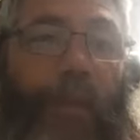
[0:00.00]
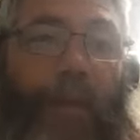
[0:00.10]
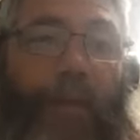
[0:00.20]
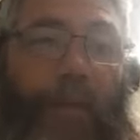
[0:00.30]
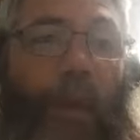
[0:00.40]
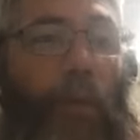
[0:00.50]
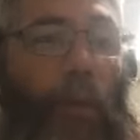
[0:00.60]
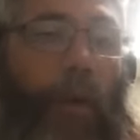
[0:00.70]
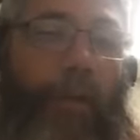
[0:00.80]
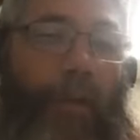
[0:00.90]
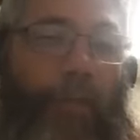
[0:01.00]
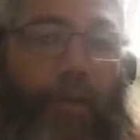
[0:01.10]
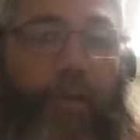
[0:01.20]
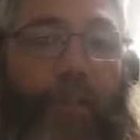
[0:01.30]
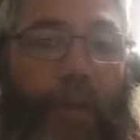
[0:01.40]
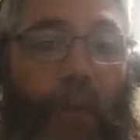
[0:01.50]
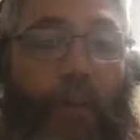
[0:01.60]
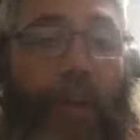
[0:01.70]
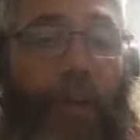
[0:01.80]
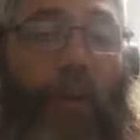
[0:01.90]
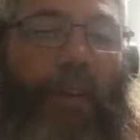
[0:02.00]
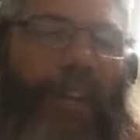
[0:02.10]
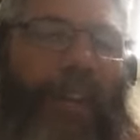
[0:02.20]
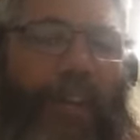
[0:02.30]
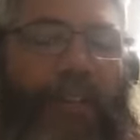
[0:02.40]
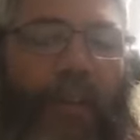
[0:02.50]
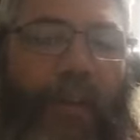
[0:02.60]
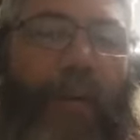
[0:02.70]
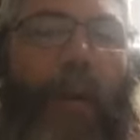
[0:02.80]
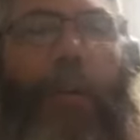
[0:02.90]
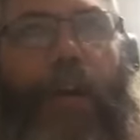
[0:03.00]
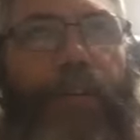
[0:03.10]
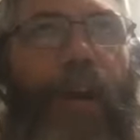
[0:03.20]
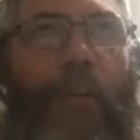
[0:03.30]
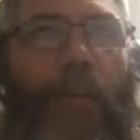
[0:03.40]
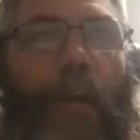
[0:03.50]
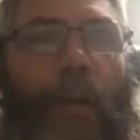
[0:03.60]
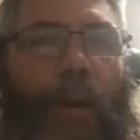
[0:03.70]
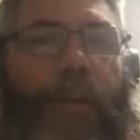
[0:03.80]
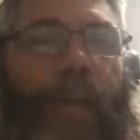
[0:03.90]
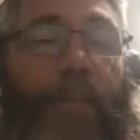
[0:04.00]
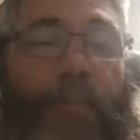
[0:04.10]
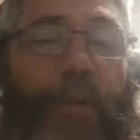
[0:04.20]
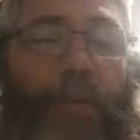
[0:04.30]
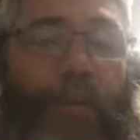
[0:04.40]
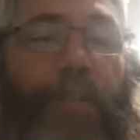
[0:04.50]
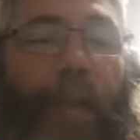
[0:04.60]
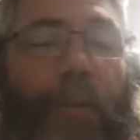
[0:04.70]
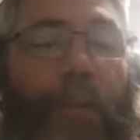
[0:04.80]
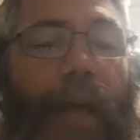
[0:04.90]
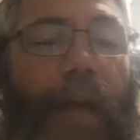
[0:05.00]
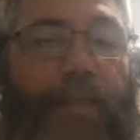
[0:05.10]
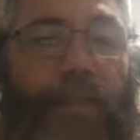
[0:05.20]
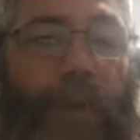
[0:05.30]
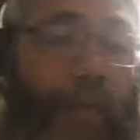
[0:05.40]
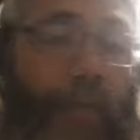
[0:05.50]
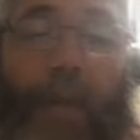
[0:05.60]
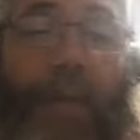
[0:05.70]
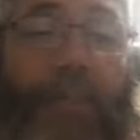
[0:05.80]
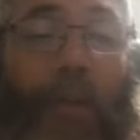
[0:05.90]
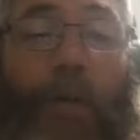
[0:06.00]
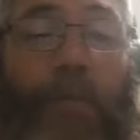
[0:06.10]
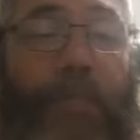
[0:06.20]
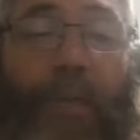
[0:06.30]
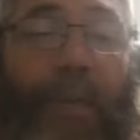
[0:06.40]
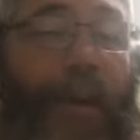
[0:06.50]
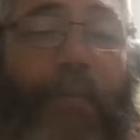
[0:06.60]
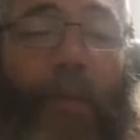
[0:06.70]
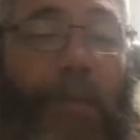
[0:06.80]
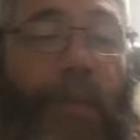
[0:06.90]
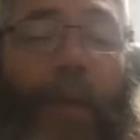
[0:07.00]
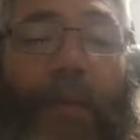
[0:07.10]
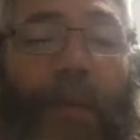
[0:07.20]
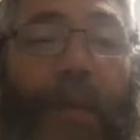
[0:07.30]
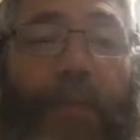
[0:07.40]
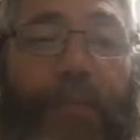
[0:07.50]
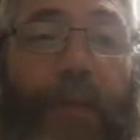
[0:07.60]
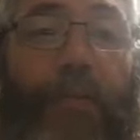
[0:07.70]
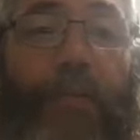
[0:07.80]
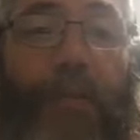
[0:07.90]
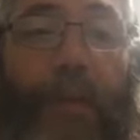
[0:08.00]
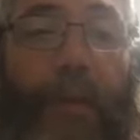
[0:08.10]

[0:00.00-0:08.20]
lower watering versus the overhead watering, that kind of stuff. And I'll probably talk more about that in my springtime classes, but if anybody has any questions on that, I'm more than happy to answer those.